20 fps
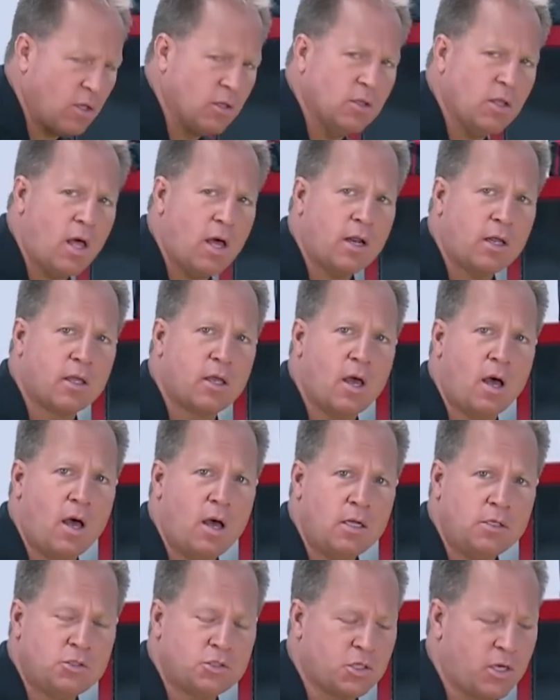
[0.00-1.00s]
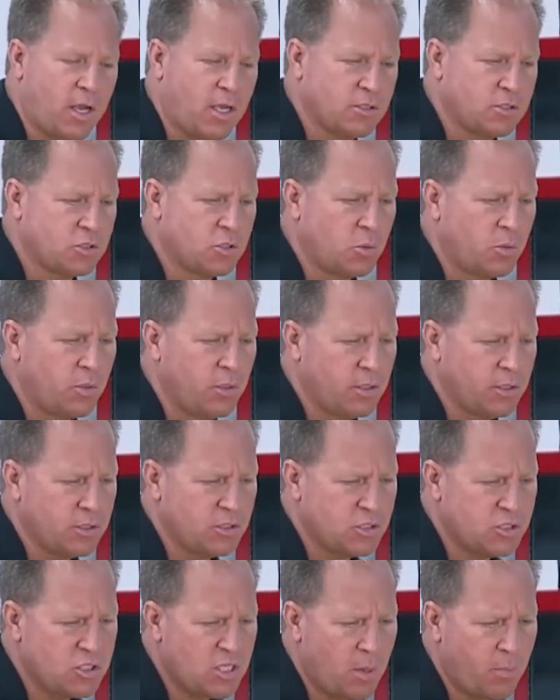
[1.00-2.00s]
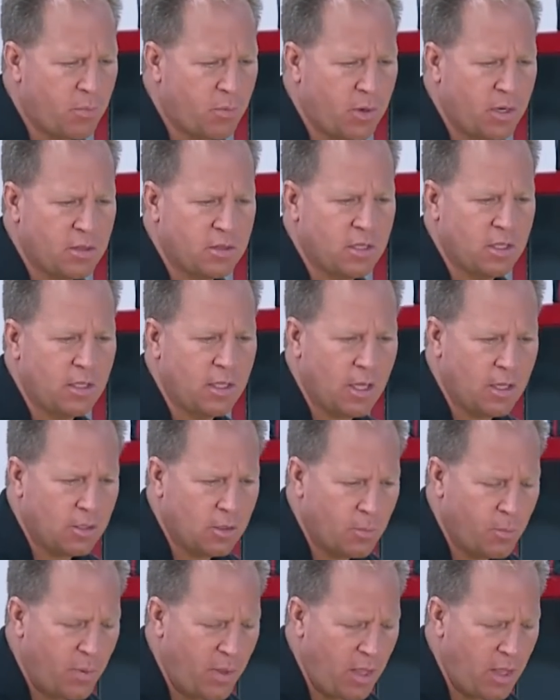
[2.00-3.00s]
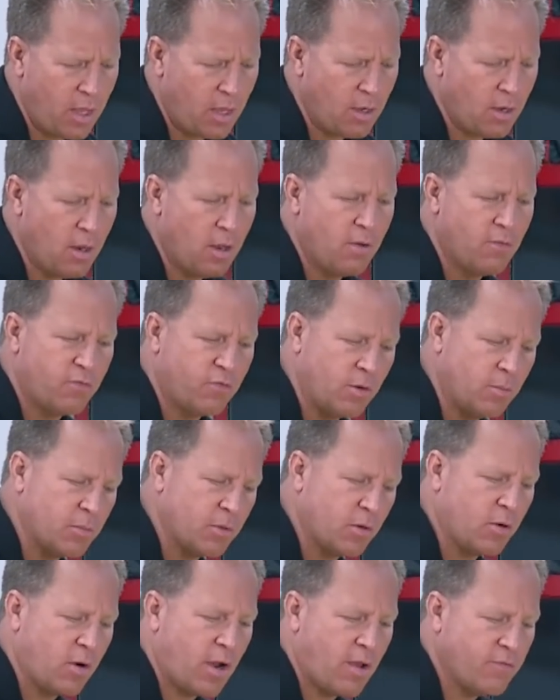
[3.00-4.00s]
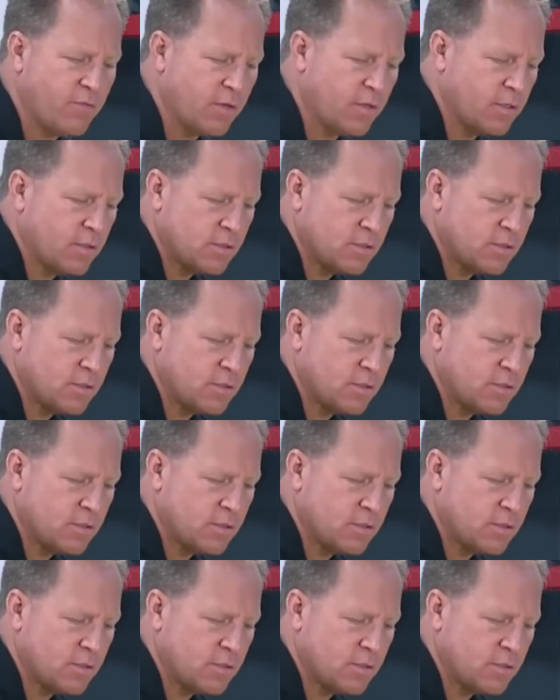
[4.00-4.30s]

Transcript: a lot of contrast to really separate the yellow paint from the graphic